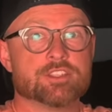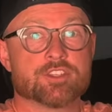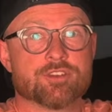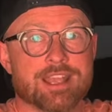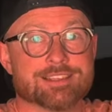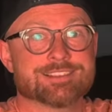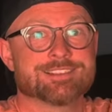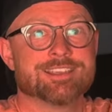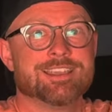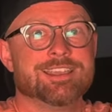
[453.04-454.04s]
and
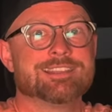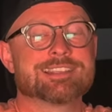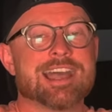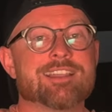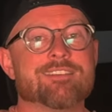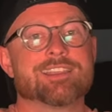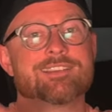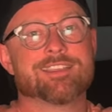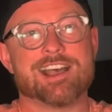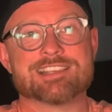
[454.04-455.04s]
stress. It's kind of
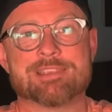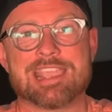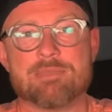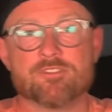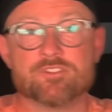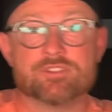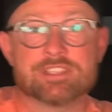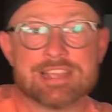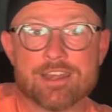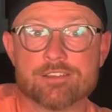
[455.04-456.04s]
like a cosmic game of
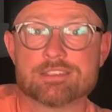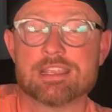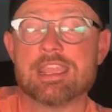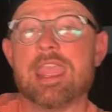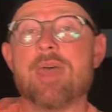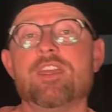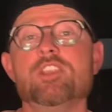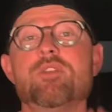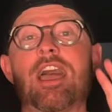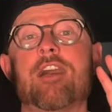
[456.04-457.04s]
chutes and ladders.
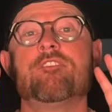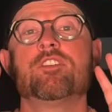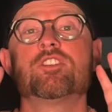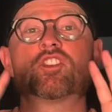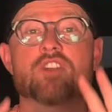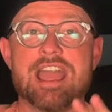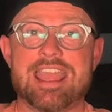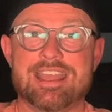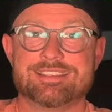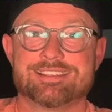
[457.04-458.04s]
And then you have
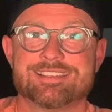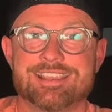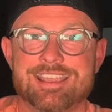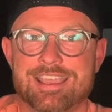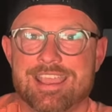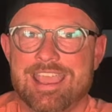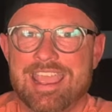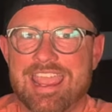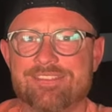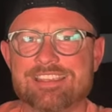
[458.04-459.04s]
triads.
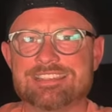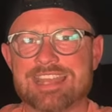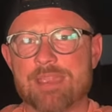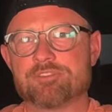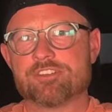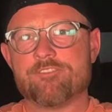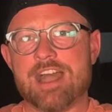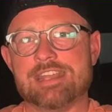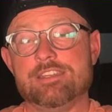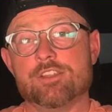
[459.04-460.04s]
And these types are
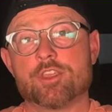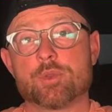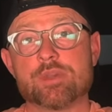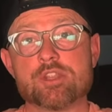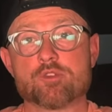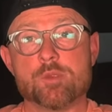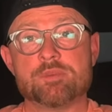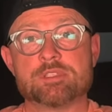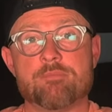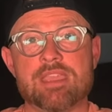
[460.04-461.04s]
divided into three
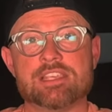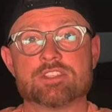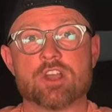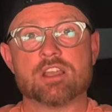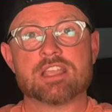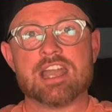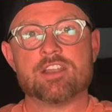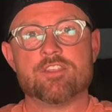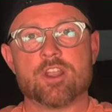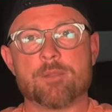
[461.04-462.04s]
groups based on
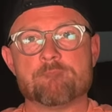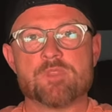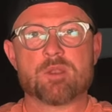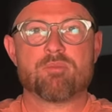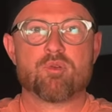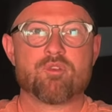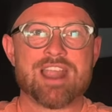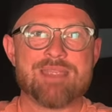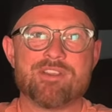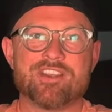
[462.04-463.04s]
kind of their
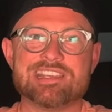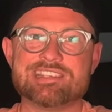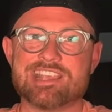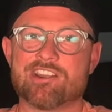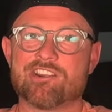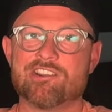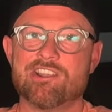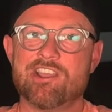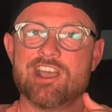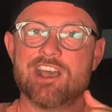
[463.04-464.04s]
primary
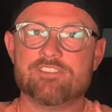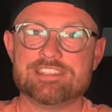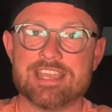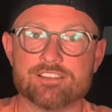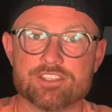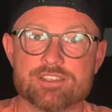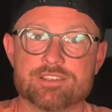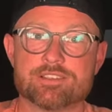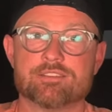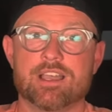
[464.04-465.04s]
center of
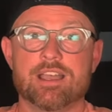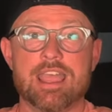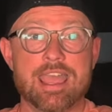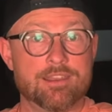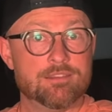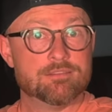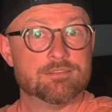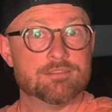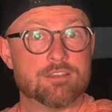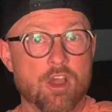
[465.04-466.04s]
intelligence, head,
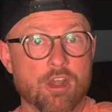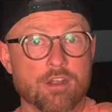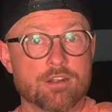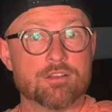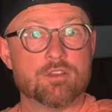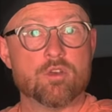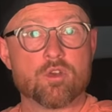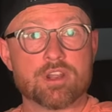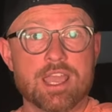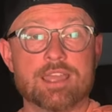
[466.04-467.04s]
heart,
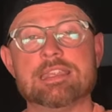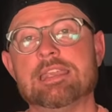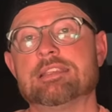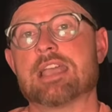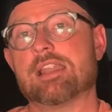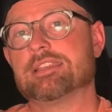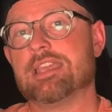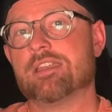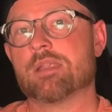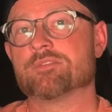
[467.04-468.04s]
or gut. It's kind
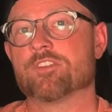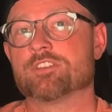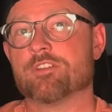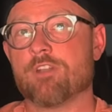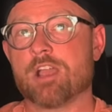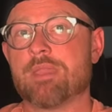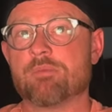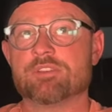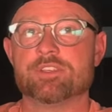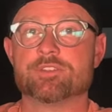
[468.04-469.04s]
of like the Enneagram's version of
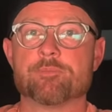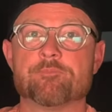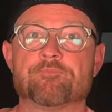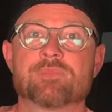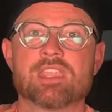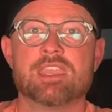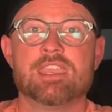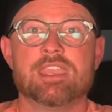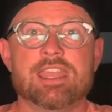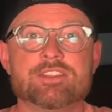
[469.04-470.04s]
rock, paper, scissors.
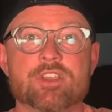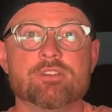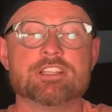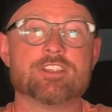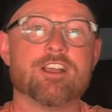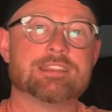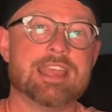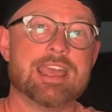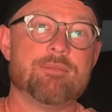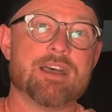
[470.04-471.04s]
And so let's
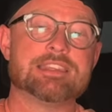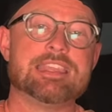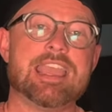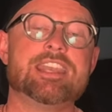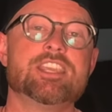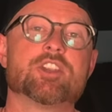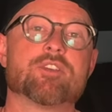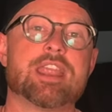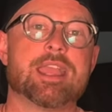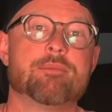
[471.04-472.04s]
talk then about the
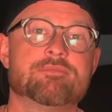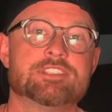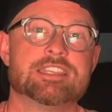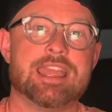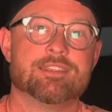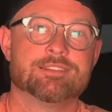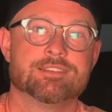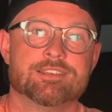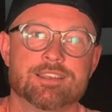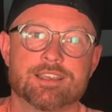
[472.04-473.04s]
Enneagram today.
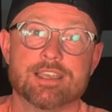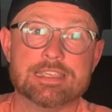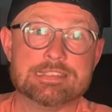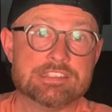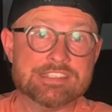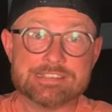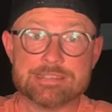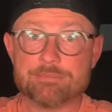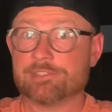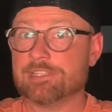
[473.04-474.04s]
Is it
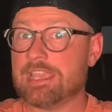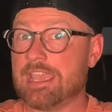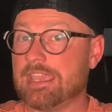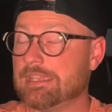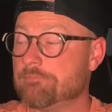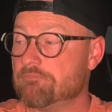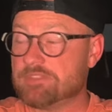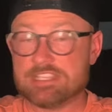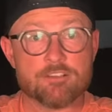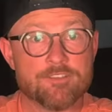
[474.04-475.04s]
just simply a
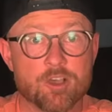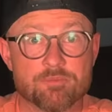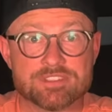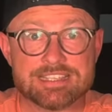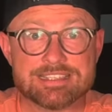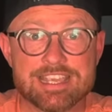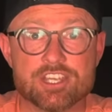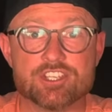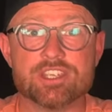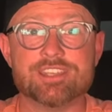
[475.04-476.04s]
self-help
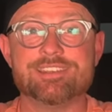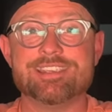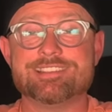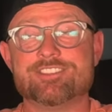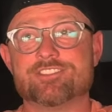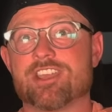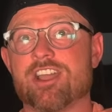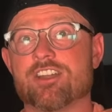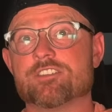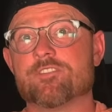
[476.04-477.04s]
sensation? Is it
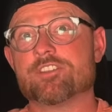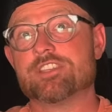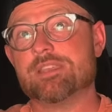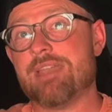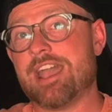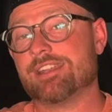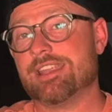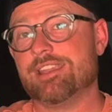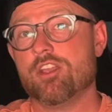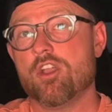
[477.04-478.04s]
just a controversy
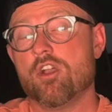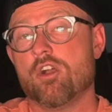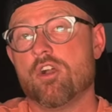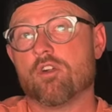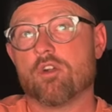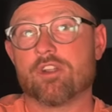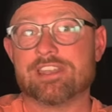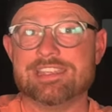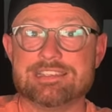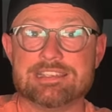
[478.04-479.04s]
magnet?
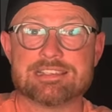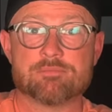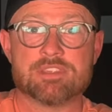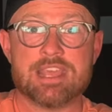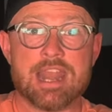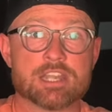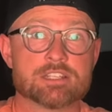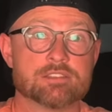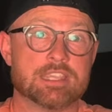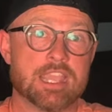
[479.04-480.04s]
Or is it something that
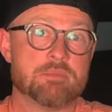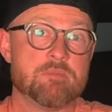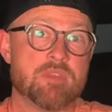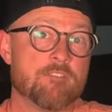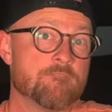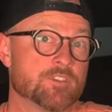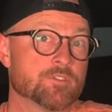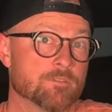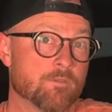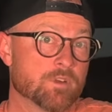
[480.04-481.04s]
actually can be
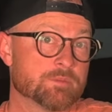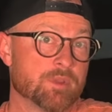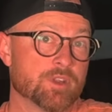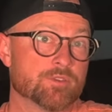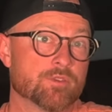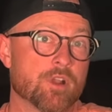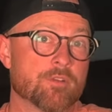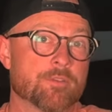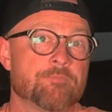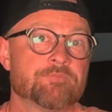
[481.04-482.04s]
beneficial for spiritual
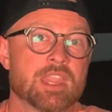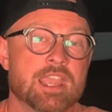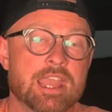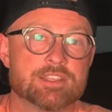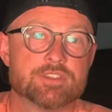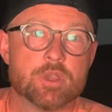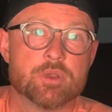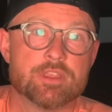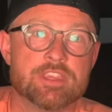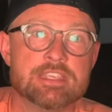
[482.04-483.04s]
growth? And
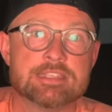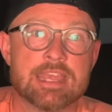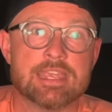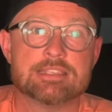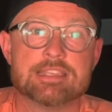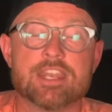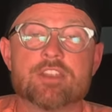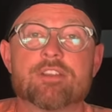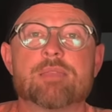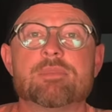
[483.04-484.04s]
so these days,
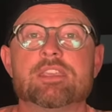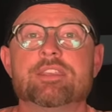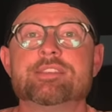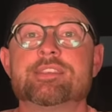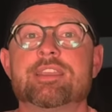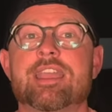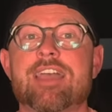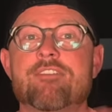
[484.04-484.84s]
the Enneagram is